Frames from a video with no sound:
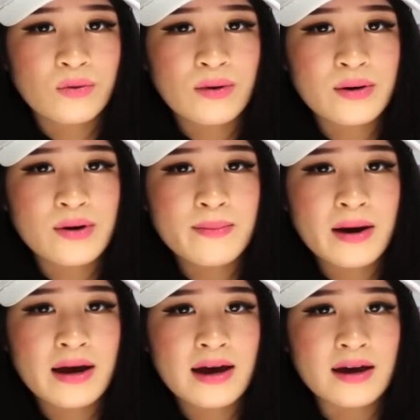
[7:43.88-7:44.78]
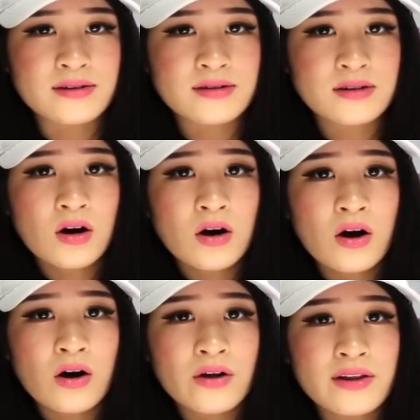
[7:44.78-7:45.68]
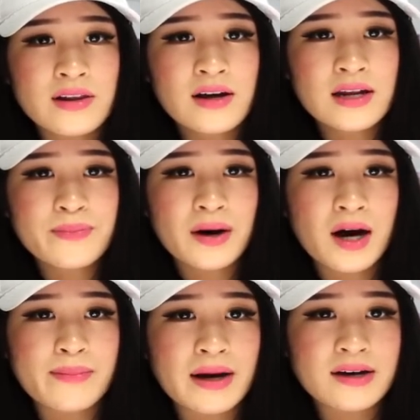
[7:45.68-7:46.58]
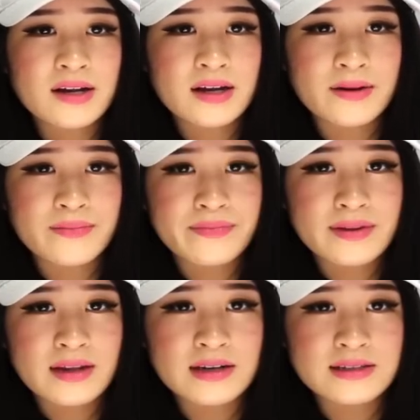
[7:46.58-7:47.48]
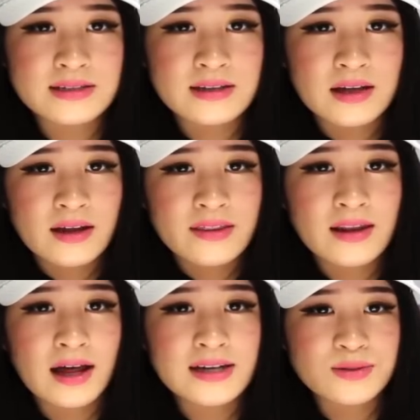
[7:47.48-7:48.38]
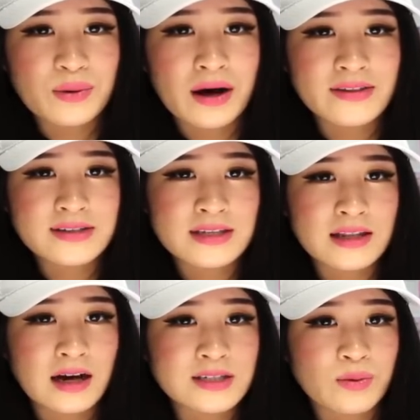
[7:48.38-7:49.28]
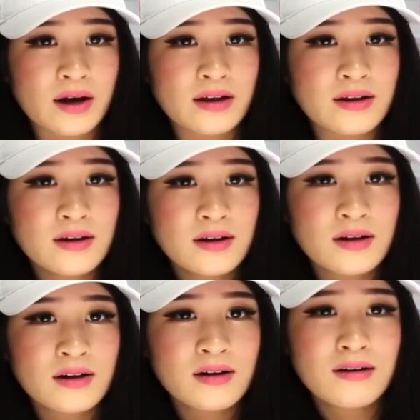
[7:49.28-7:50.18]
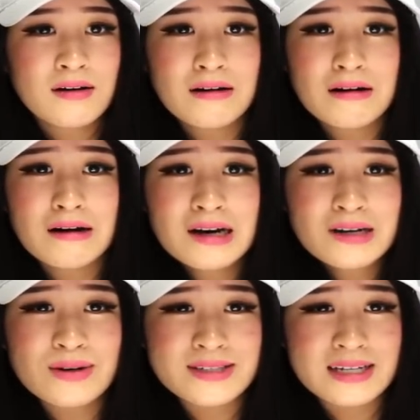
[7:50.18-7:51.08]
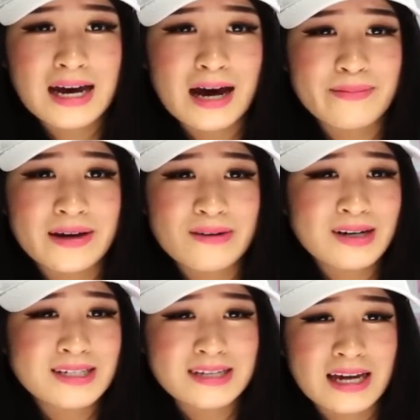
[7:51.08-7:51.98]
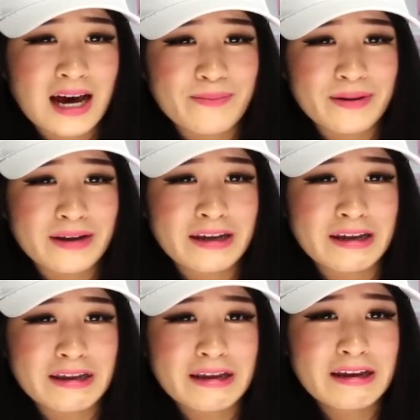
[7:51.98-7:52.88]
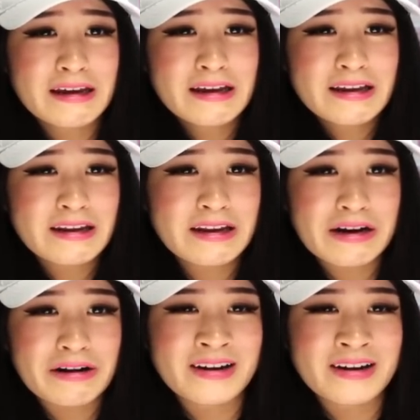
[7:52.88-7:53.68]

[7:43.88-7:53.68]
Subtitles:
Wait, where am I at? The lollipop! I got it! Yes, the last one. This is the last one. What's gonna happen? What is gonna happen? No.